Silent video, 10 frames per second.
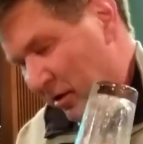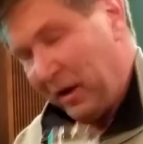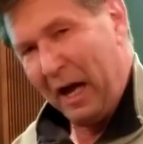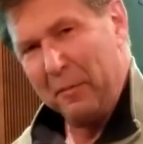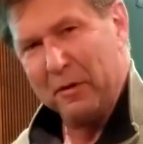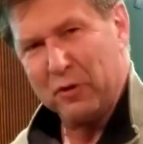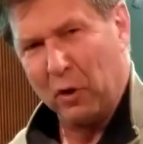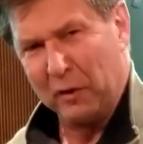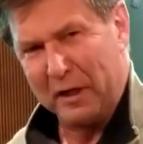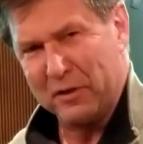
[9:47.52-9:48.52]
I've been
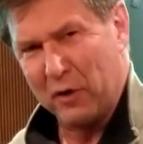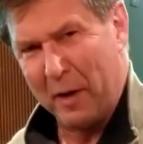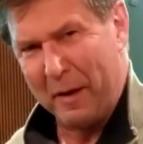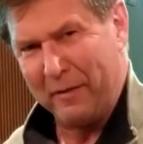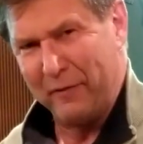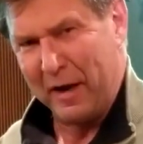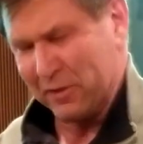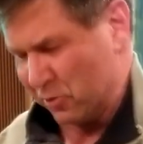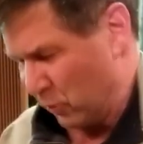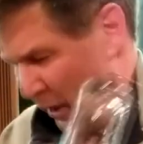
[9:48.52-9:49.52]
told not to try to make
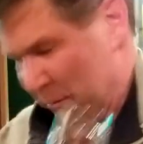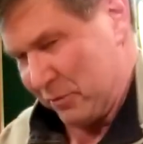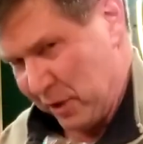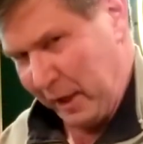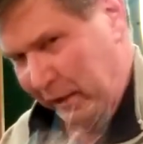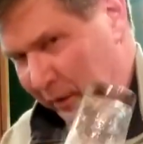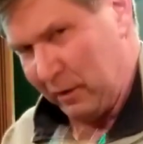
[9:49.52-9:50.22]
faces while I'm shaking.